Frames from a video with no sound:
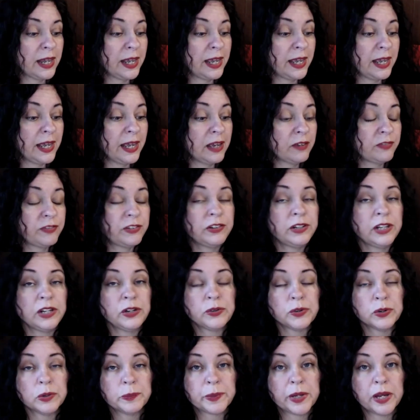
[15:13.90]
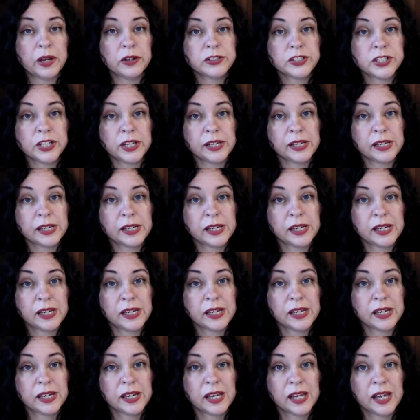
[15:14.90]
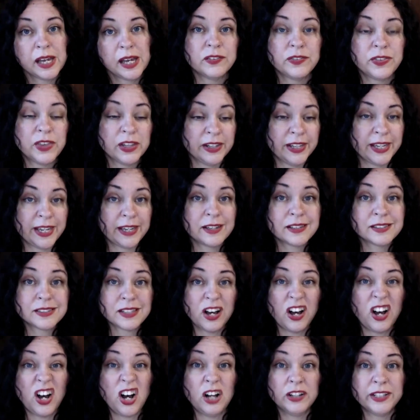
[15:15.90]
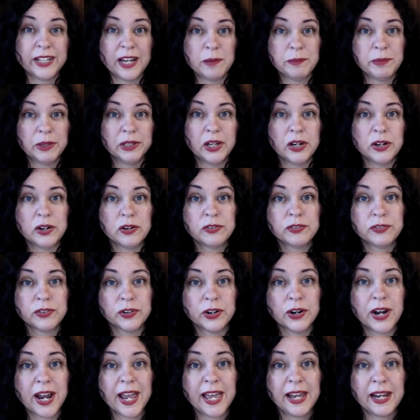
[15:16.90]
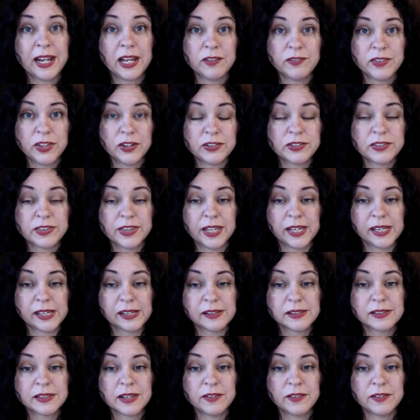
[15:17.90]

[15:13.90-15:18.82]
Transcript: If you need group coaching, the link's all down below for any of those things.